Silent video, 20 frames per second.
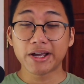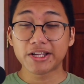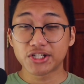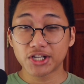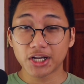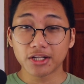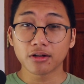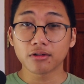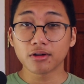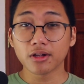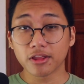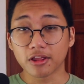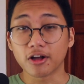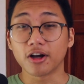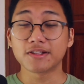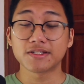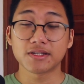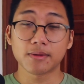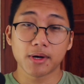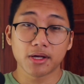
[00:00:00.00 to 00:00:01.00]
general
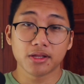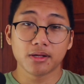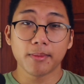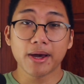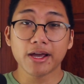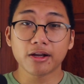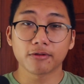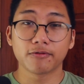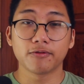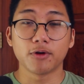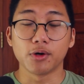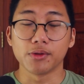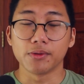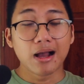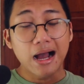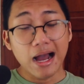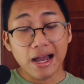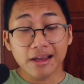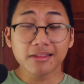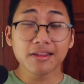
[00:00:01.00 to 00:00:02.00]
thoughts about the microphone.
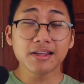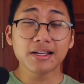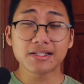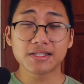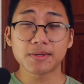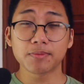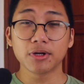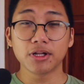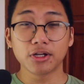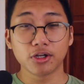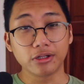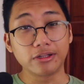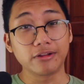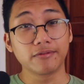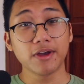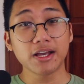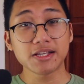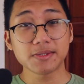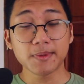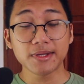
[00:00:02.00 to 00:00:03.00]
I think it's a pretty good
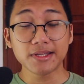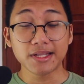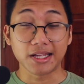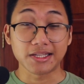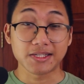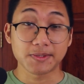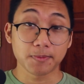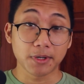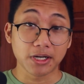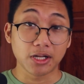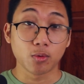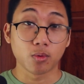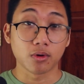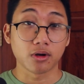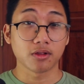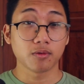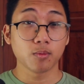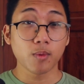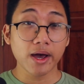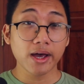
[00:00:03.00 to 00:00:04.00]
investment. It's pretty
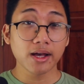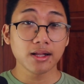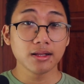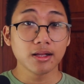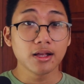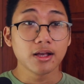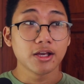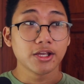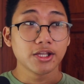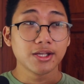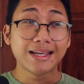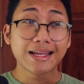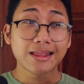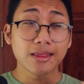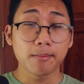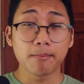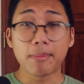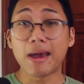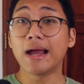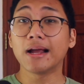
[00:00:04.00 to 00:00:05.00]
worthwhile. You get
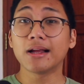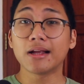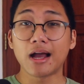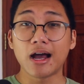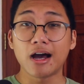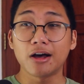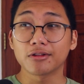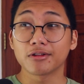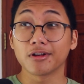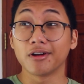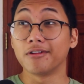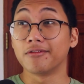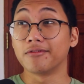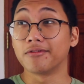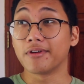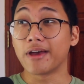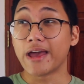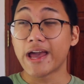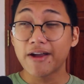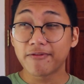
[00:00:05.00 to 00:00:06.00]
the bang out
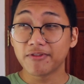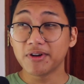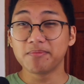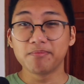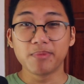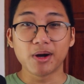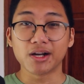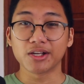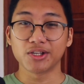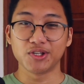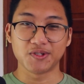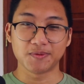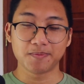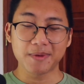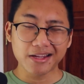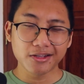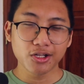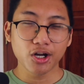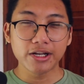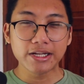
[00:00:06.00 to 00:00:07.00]
of every buck you
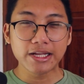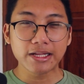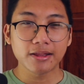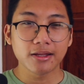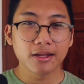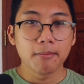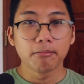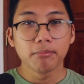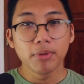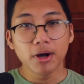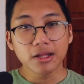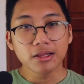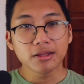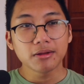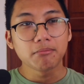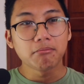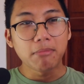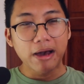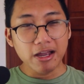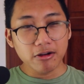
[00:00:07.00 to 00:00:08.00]
spend on it. But
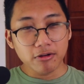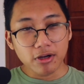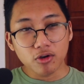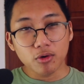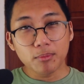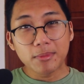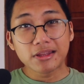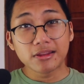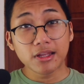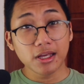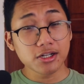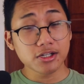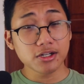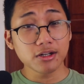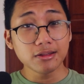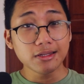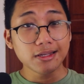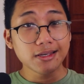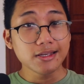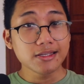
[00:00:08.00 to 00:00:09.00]
my
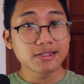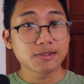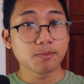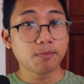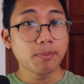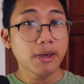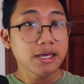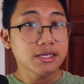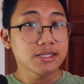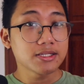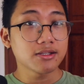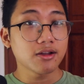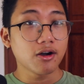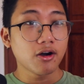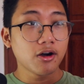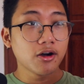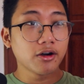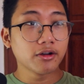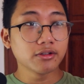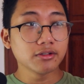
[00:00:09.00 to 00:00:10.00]
recommendation is based
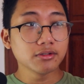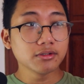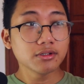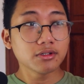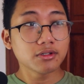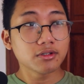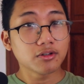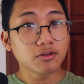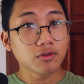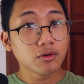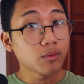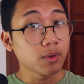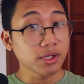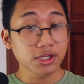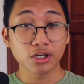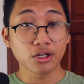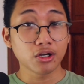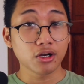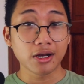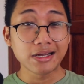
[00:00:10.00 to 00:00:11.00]
on
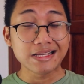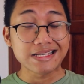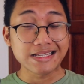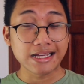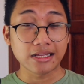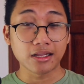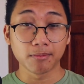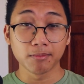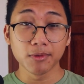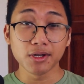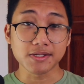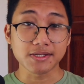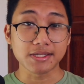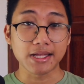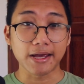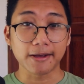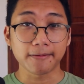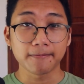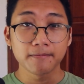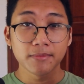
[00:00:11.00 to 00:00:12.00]
what your current setup looks
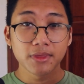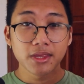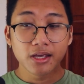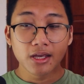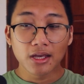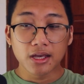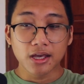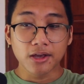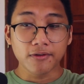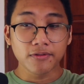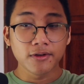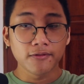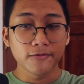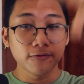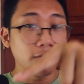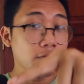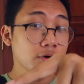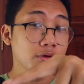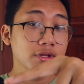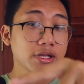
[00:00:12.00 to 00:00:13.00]
like. If the
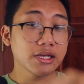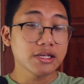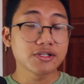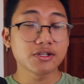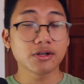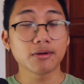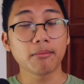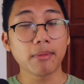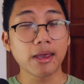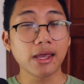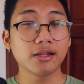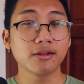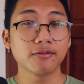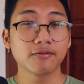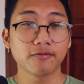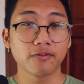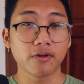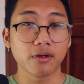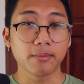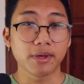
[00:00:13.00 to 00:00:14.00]
phone is your main
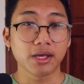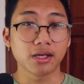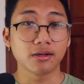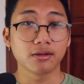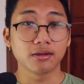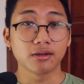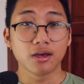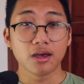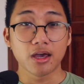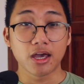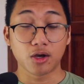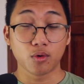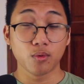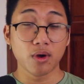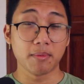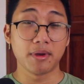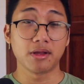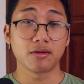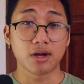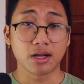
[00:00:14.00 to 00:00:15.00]
filming
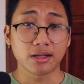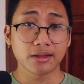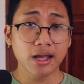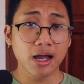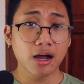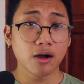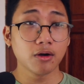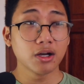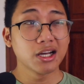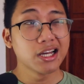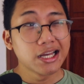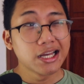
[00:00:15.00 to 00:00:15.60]
equipment right now,